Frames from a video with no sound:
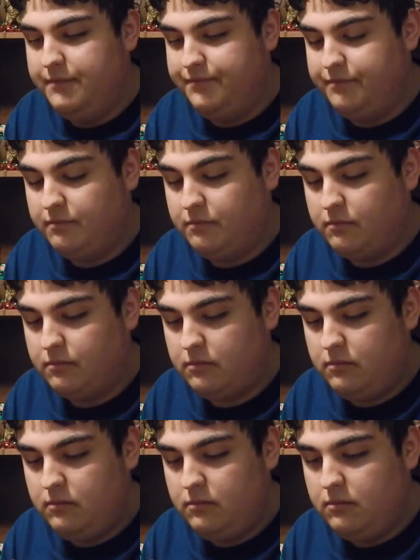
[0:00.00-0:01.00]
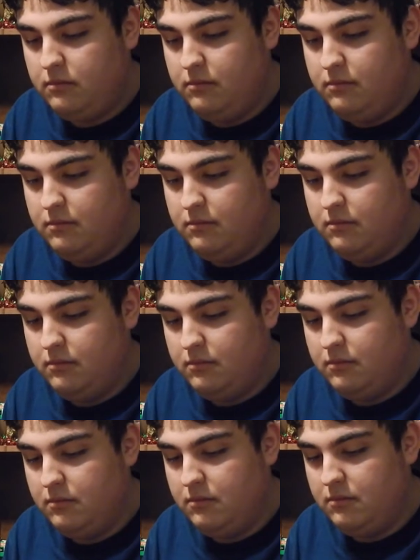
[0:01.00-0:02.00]

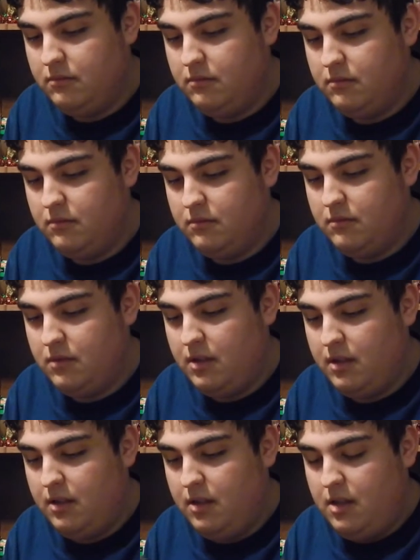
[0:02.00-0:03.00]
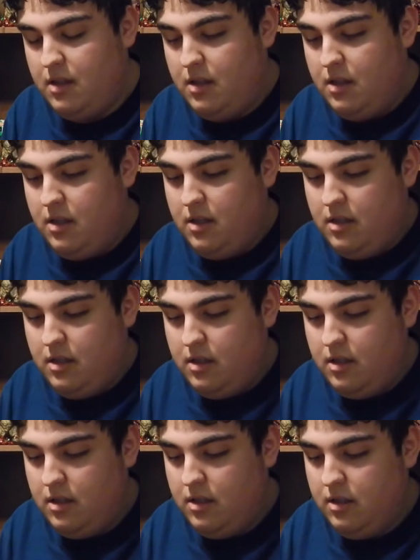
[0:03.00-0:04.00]

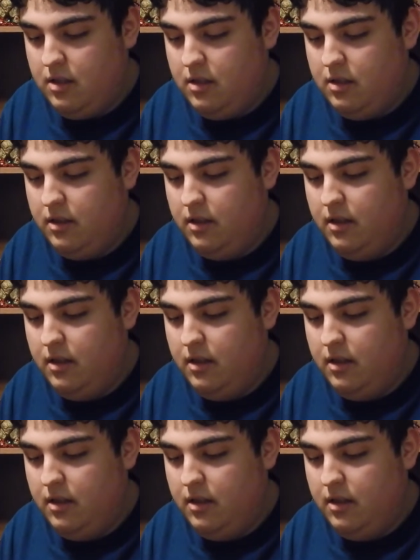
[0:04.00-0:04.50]
(no one is talking)